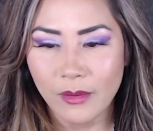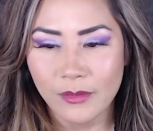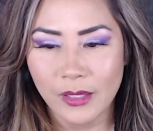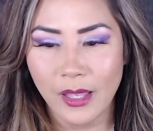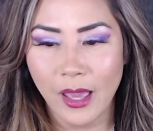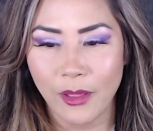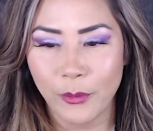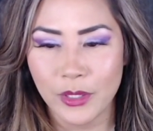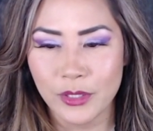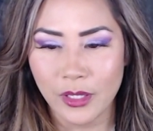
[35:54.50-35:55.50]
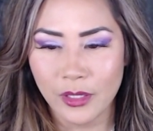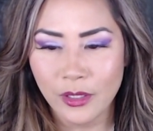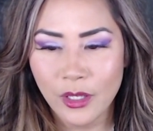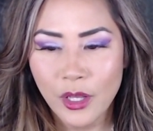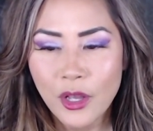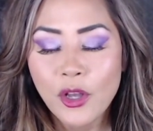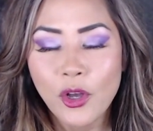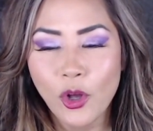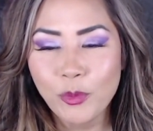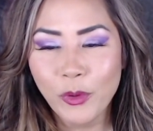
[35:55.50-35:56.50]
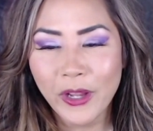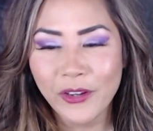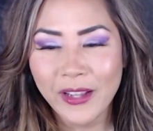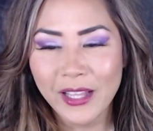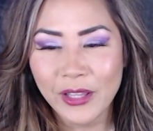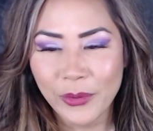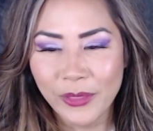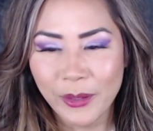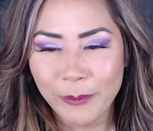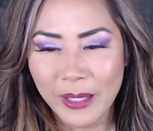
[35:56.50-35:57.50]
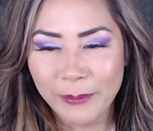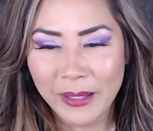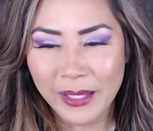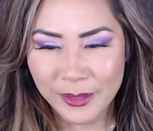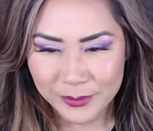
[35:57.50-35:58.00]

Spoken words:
Yeah, that was good. Code breaker, hello there, baby.